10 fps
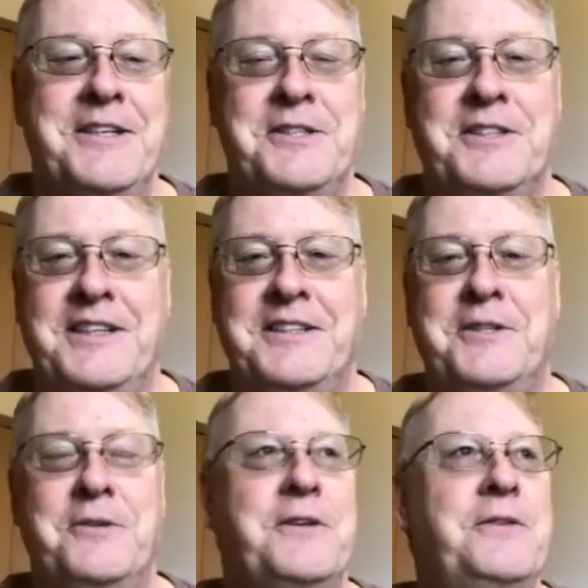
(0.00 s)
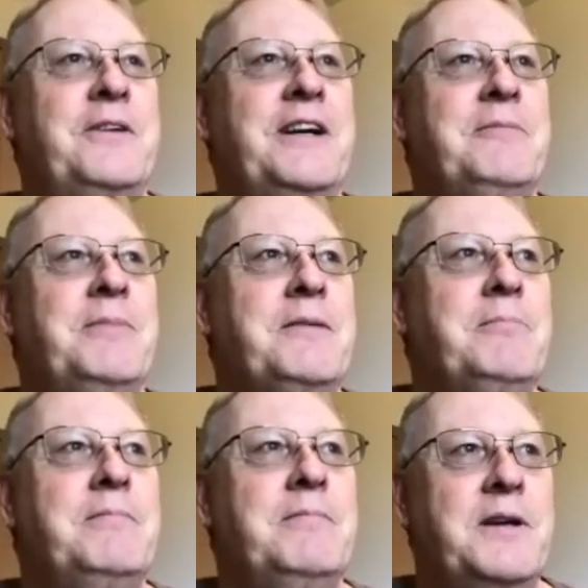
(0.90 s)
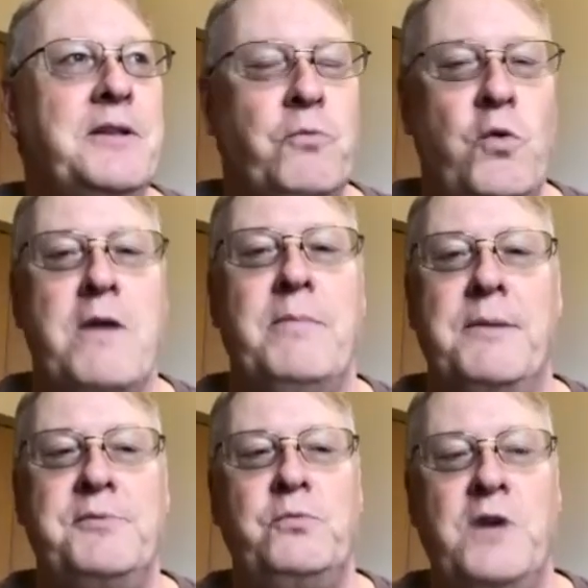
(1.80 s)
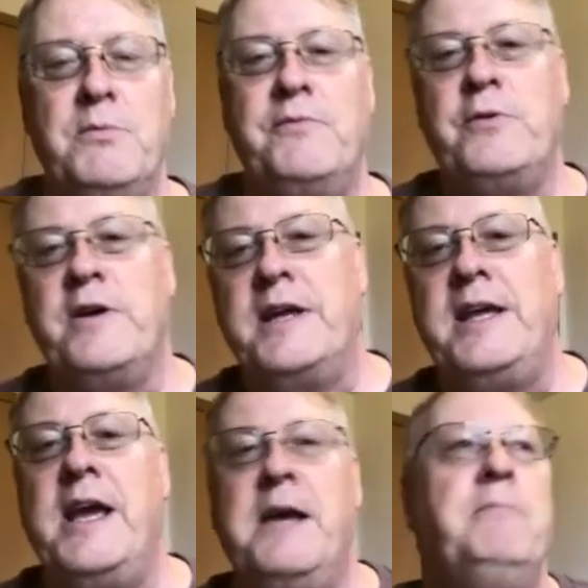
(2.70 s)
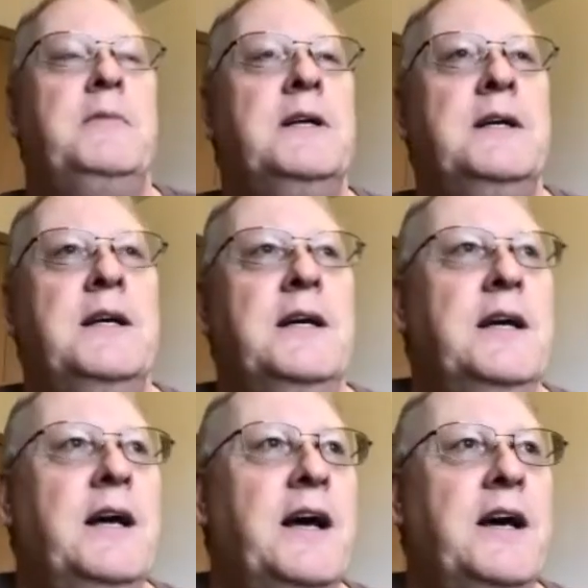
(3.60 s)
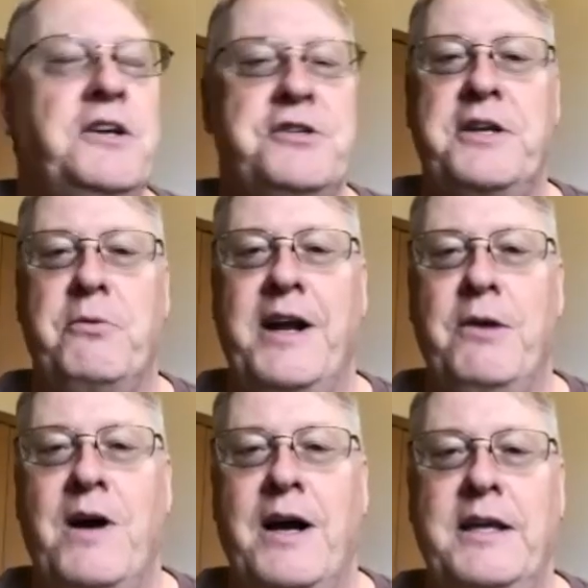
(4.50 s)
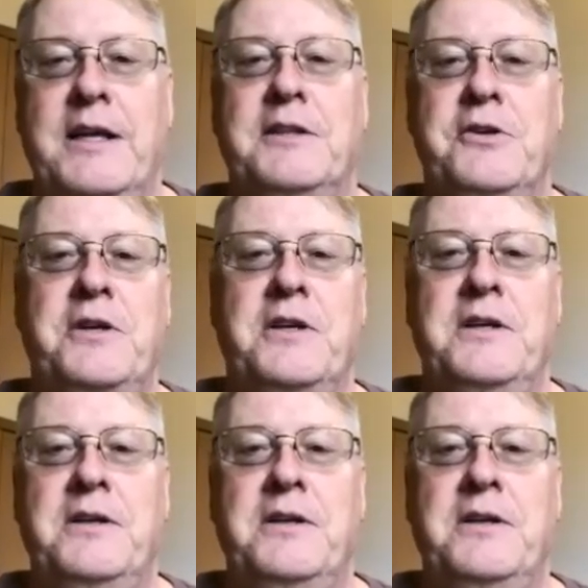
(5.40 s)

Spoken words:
Usually it's two or three, but in warmups, well before the game, usually when I walk in, Luka